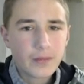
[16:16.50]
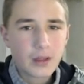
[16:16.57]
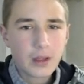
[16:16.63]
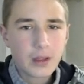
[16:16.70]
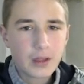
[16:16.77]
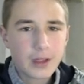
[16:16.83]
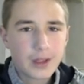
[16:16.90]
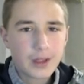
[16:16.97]

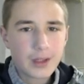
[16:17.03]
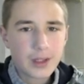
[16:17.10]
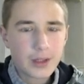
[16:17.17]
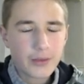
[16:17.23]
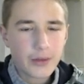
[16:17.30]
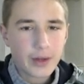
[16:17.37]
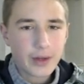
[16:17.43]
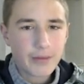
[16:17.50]
and let's see
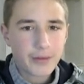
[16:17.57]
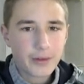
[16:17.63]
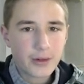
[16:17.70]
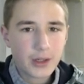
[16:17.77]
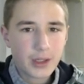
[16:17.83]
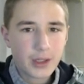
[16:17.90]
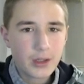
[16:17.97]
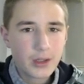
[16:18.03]

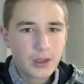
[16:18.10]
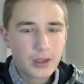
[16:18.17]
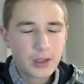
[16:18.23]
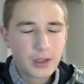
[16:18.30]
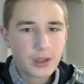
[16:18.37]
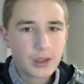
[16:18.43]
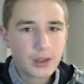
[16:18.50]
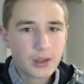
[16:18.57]
reference,